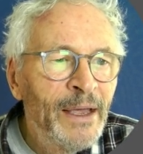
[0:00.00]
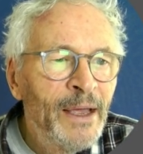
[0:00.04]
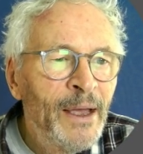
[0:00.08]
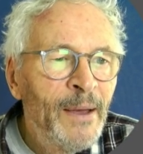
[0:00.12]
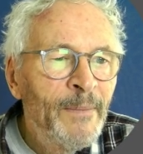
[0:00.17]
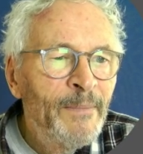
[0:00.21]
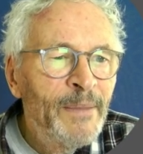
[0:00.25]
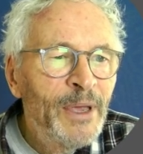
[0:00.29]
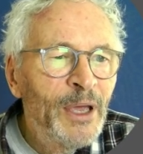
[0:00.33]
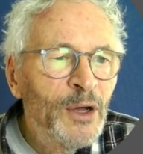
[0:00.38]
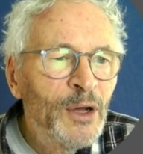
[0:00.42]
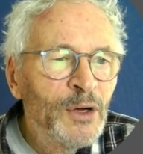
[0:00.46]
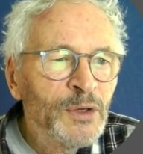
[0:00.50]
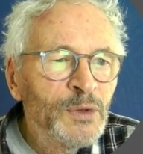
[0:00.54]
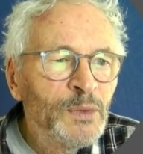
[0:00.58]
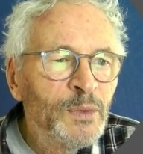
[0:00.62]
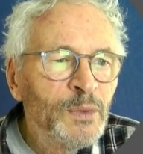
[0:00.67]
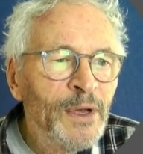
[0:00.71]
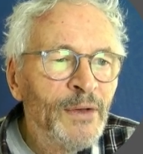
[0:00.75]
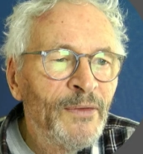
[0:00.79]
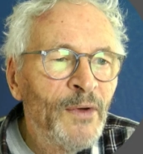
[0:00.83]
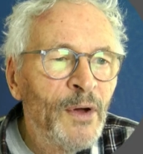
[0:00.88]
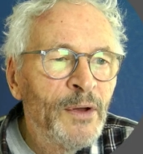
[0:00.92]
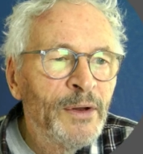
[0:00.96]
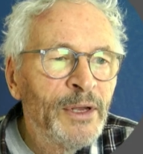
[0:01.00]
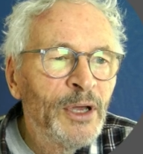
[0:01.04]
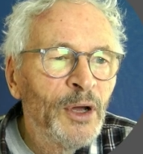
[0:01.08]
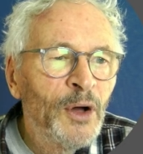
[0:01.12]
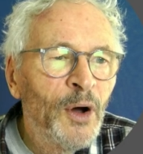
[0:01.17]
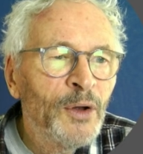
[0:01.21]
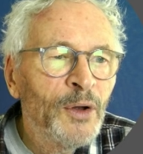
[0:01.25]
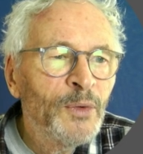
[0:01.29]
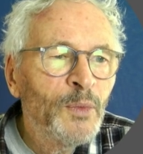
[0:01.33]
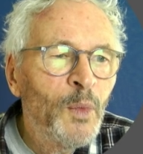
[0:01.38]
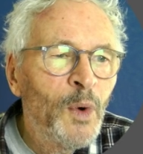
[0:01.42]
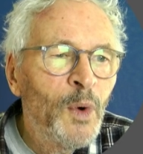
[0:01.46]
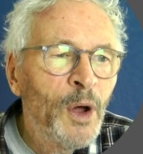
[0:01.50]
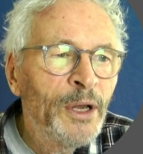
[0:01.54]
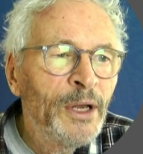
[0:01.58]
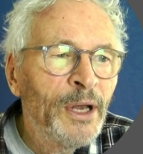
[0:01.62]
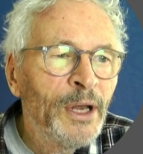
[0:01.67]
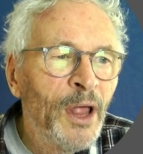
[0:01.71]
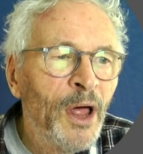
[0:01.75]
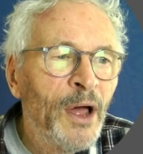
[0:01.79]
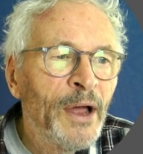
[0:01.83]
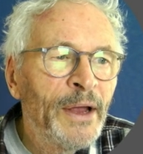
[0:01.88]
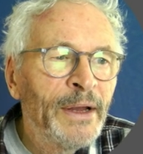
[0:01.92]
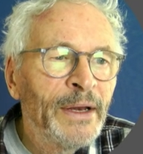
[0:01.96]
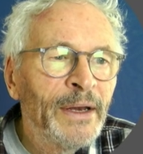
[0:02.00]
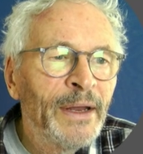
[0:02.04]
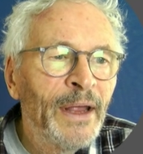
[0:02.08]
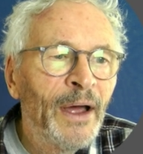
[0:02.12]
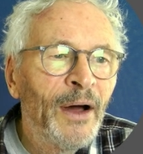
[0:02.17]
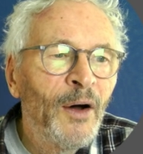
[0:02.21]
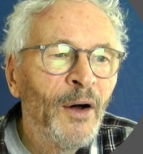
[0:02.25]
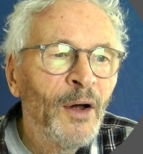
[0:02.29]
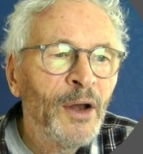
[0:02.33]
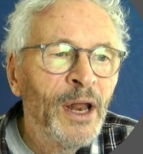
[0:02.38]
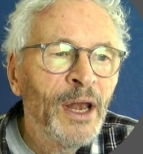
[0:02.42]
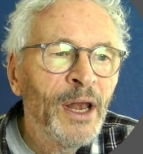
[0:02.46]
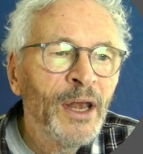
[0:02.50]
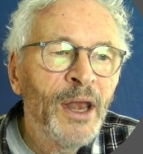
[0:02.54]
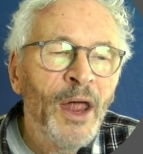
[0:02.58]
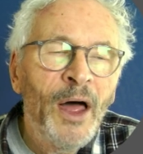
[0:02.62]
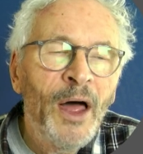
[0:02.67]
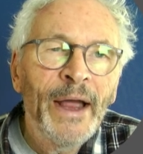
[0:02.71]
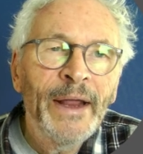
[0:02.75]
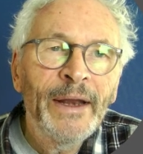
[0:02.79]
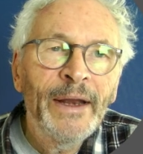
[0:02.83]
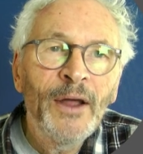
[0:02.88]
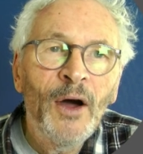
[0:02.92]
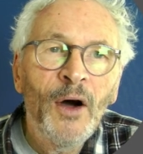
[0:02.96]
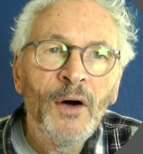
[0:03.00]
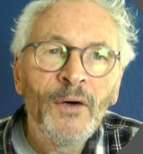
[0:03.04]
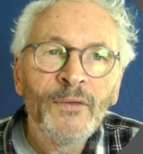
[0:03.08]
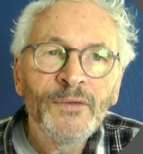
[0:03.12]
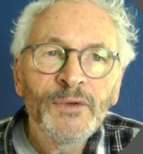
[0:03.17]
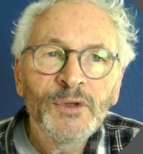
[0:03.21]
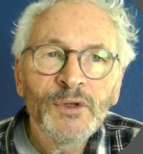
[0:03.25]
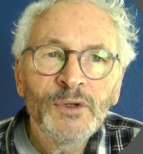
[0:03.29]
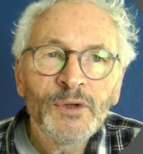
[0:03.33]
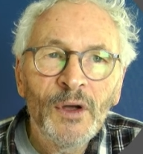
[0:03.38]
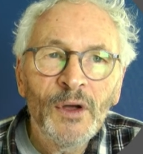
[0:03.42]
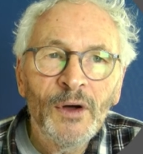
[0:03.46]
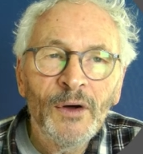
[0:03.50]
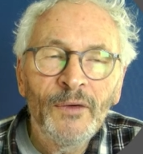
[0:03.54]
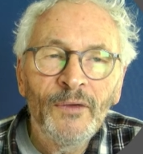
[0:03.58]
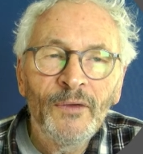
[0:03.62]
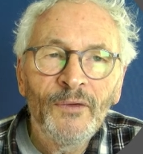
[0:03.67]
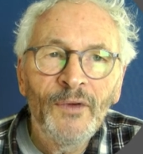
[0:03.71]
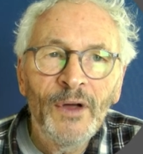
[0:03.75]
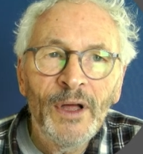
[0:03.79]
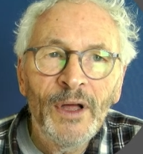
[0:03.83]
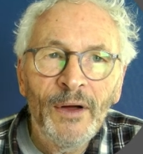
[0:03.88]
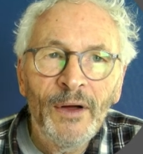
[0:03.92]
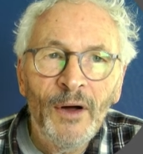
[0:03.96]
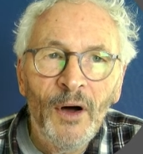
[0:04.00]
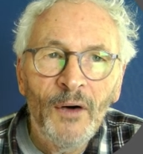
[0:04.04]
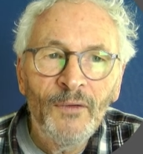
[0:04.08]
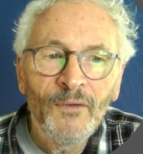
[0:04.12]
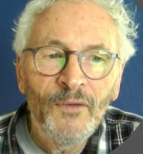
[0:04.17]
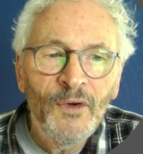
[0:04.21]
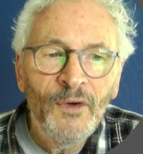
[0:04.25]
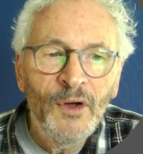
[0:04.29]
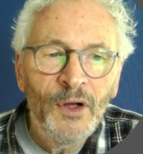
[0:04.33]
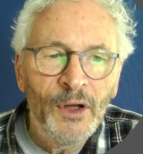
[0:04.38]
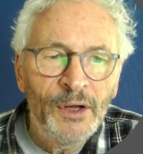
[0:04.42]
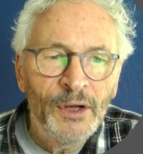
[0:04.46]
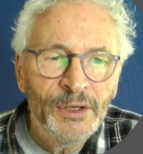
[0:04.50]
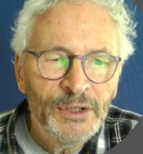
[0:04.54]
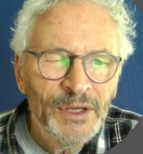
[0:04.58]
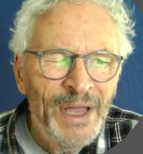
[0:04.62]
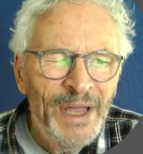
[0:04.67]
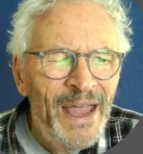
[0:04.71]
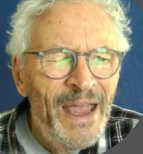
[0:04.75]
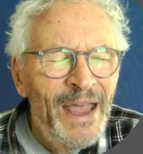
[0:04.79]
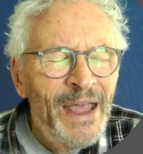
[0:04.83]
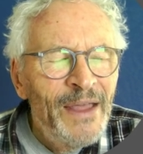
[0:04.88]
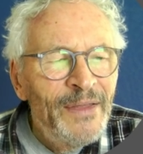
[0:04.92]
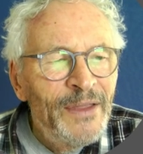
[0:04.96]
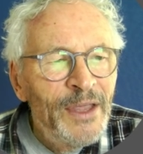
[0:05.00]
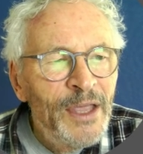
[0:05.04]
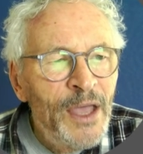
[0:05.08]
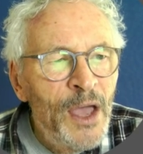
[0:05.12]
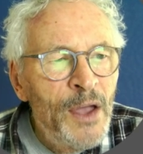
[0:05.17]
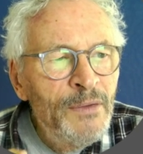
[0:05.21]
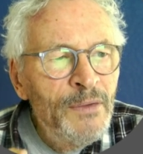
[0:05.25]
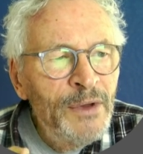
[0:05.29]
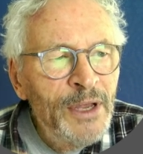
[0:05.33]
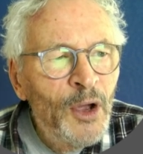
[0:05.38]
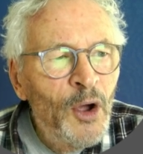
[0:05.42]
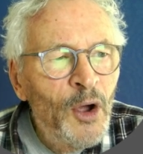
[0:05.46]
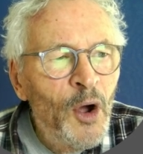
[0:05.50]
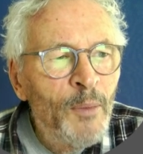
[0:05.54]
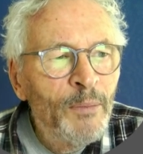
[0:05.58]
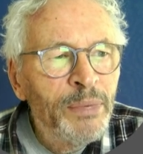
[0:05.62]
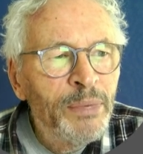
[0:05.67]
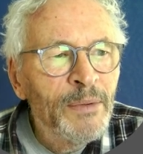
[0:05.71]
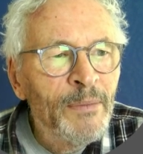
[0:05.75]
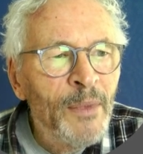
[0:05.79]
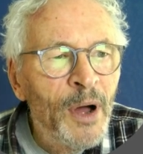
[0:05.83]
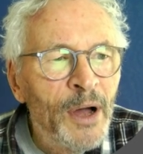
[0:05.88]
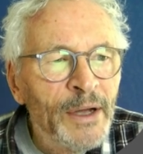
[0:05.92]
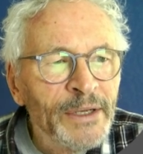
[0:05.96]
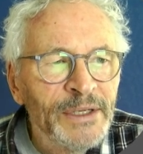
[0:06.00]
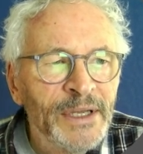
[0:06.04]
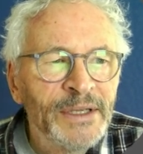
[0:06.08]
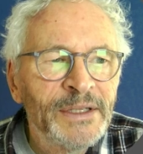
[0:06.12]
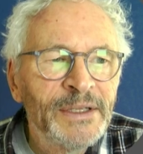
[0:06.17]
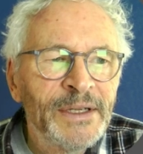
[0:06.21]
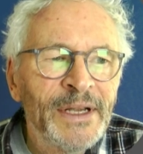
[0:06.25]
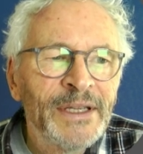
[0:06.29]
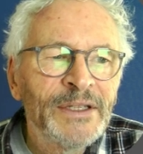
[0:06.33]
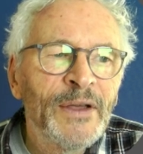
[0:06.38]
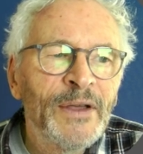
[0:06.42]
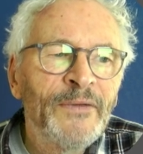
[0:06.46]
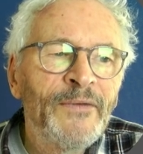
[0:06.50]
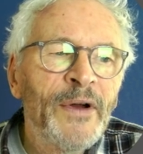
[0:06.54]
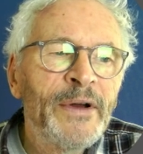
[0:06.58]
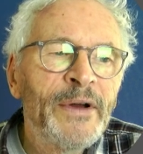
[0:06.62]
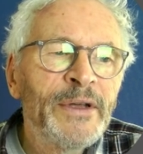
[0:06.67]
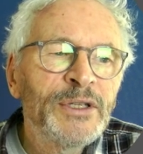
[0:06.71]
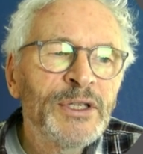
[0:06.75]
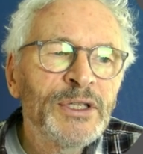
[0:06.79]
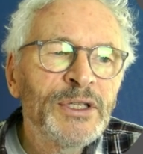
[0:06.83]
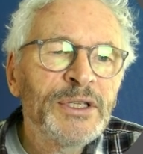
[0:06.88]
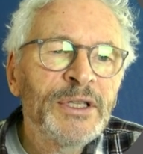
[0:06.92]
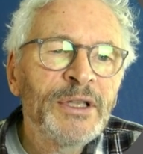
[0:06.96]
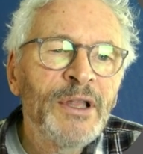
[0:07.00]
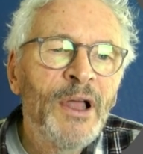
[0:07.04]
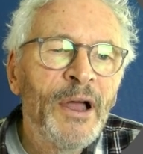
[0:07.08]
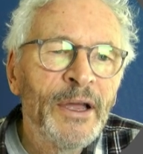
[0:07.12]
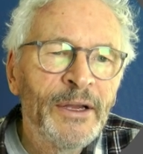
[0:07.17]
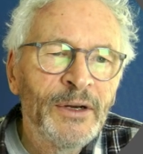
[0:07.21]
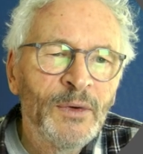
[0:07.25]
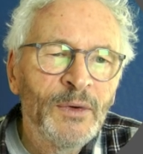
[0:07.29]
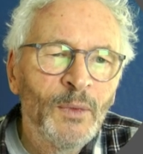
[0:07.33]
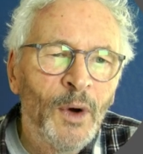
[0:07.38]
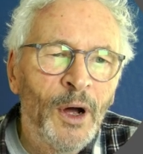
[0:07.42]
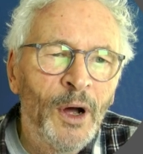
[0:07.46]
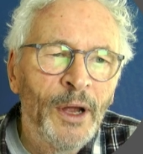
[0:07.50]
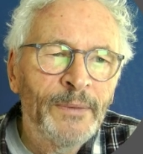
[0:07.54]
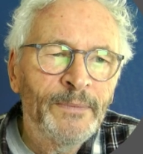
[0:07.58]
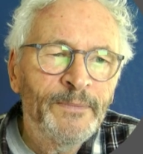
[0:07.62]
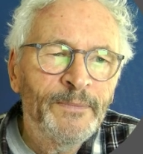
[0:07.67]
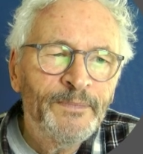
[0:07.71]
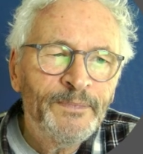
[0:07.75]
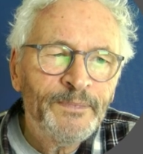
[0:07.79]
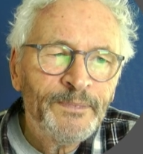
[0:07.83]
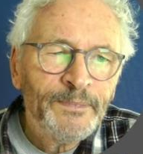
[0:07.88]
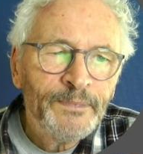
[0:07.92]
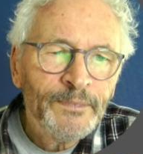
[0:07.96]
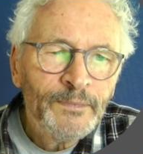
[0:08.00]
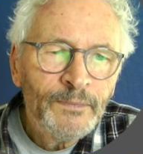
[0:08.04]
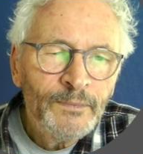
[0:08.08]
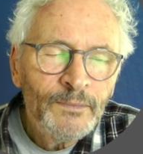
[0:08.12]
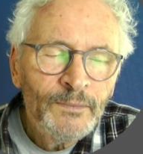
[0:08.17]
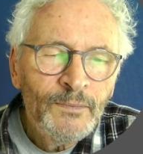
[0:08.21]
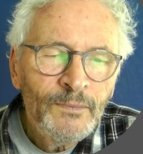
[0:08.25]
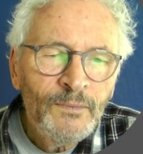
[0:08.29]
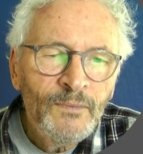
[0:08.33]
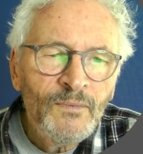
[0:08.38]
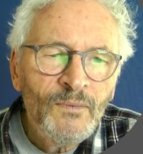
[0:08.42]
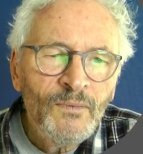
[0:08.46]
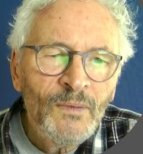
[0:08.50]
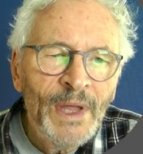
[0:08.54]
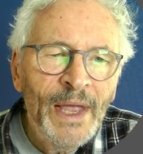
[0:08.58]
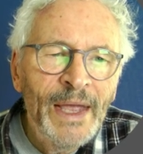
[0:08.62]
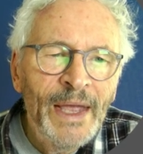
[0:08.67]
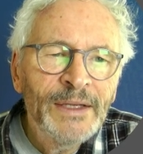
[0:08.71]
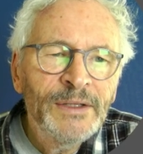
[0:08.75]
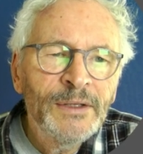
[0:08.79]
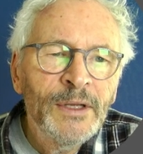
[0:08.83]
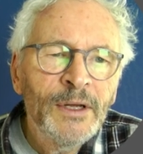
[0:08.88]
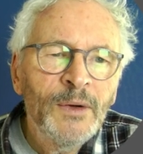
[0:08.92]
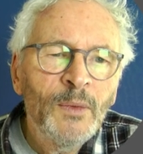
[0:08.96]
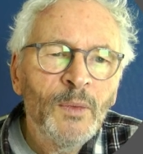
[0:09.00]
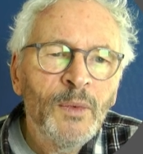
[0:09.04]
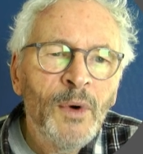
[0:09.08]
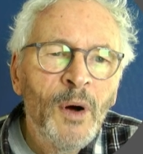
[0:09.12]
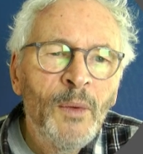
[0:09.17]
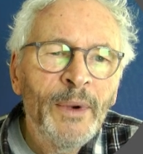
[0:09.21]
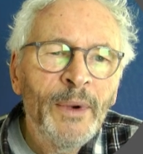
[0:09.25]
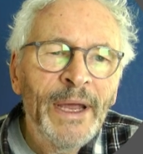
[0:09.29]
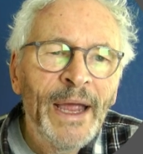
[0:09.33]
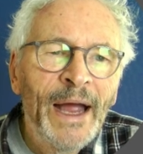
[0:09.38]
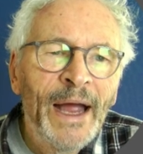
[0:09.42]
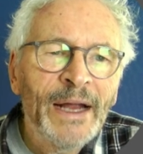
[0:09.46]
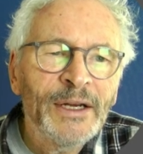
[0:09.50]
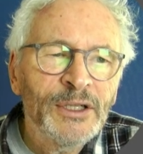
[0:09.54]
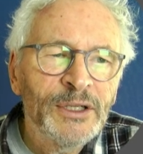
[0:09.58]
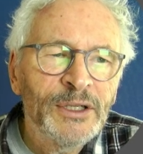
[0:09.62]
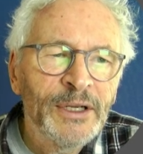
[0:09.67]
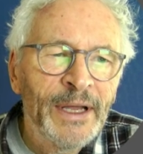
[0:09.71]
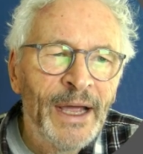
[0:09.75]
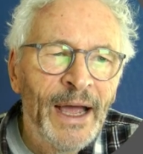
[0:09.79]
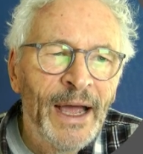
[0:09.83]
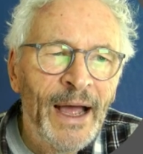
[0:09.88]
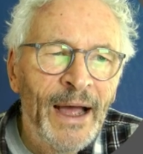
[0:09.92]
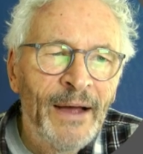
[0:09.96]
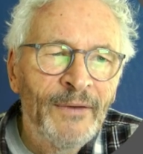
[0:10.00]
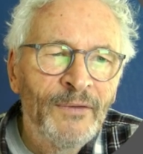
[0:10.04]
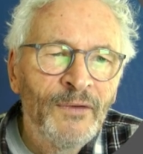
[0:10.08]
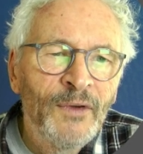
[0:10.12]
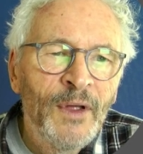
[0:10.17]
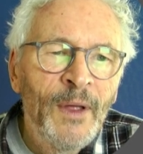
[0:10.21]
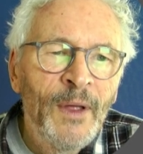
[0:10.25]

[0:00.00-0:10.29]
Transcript: because we've only got one line on a line of verse. The only compromise is, and it's a very slight one, is that what we actually have,